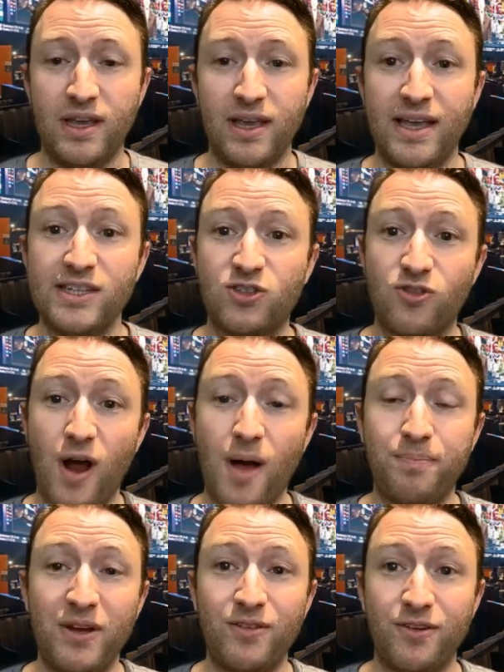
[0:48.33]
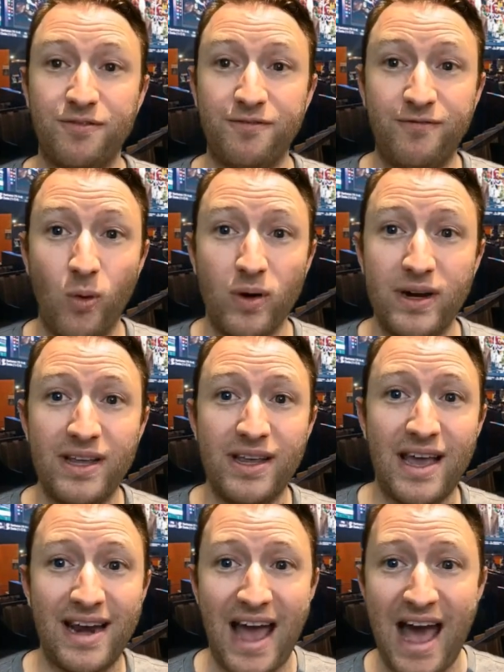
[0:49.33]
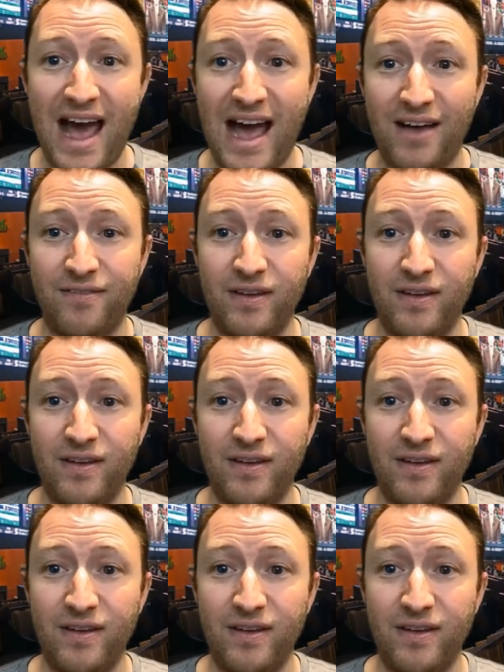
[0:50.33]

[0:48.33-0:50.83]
It has dropped down to 40.5,